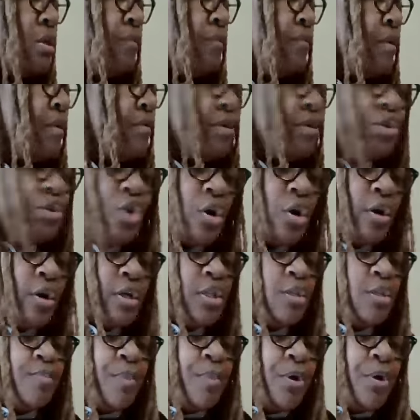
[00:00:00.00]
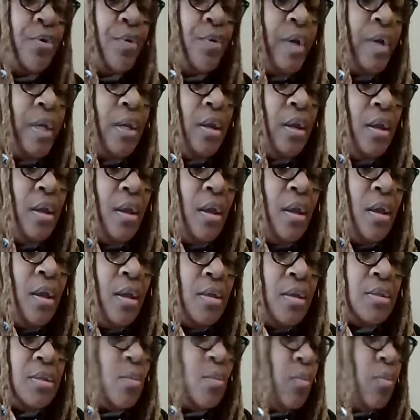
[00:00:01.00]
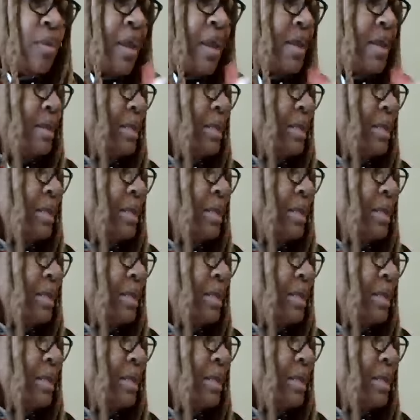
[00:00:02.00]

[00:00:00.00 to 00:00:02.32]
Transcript: very dark spirit, someone that